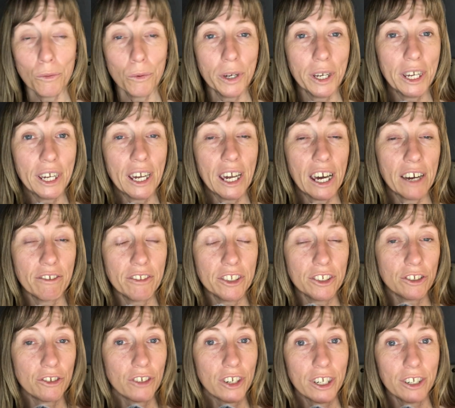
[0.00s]
we have to
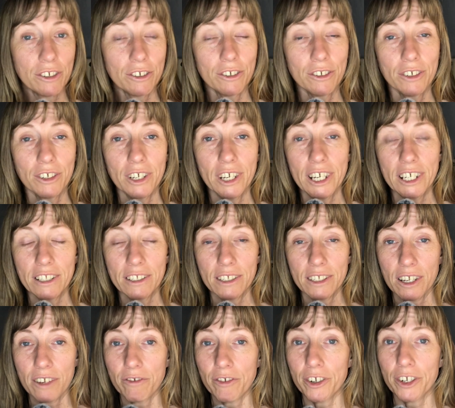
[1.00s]
struggle and
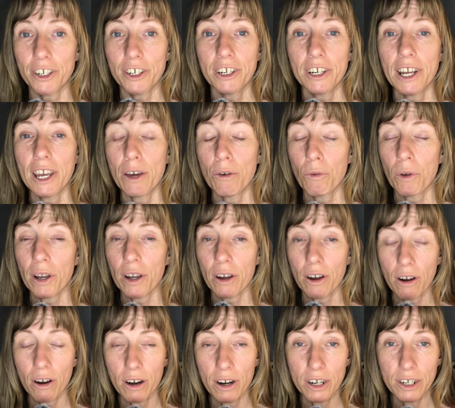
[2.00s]
suffer and work
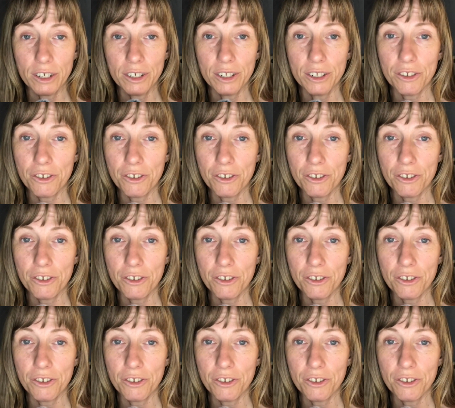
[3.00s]
hard